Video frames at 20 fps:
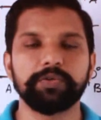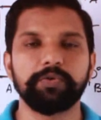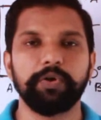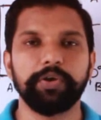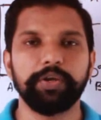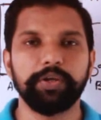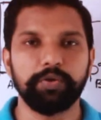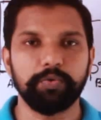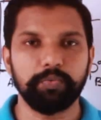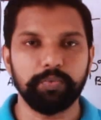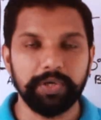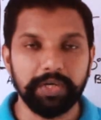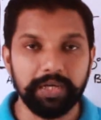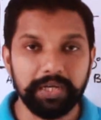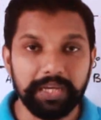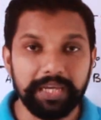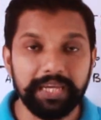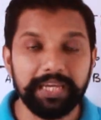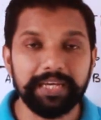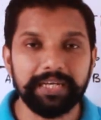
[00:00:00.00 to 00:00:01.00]
going to
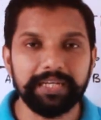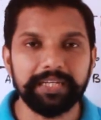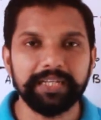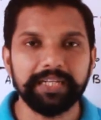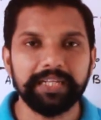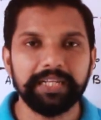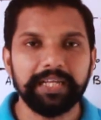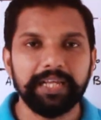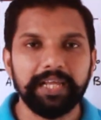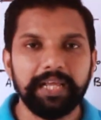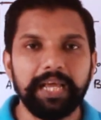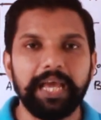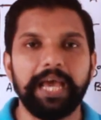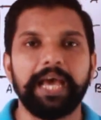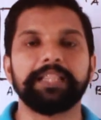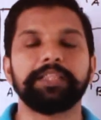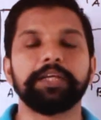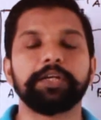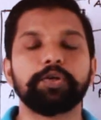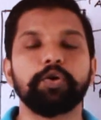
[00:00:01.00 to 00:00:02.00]
work here,
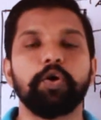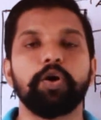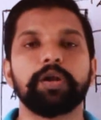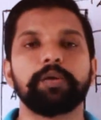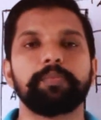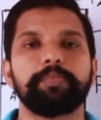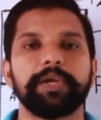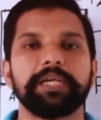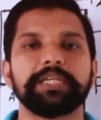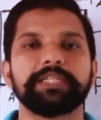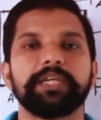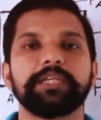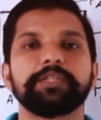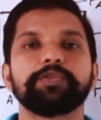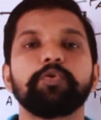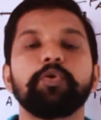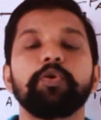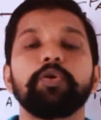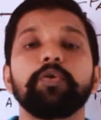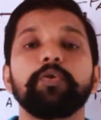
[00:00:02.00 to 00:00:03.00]
and the total pressure is
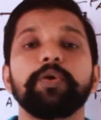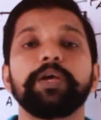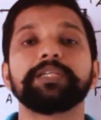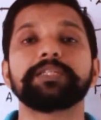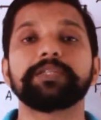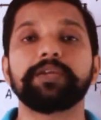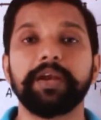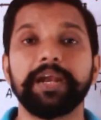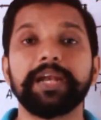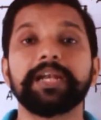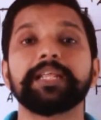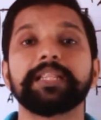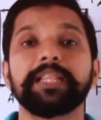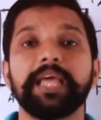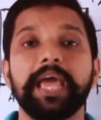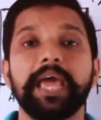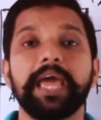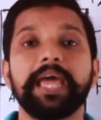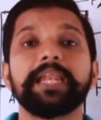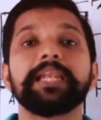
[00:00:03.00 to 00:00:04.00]
always greater
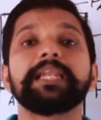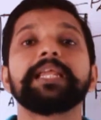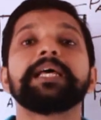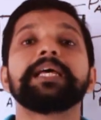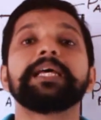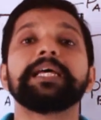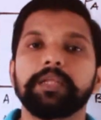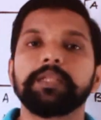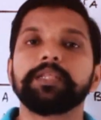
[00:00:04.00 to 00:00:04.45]
than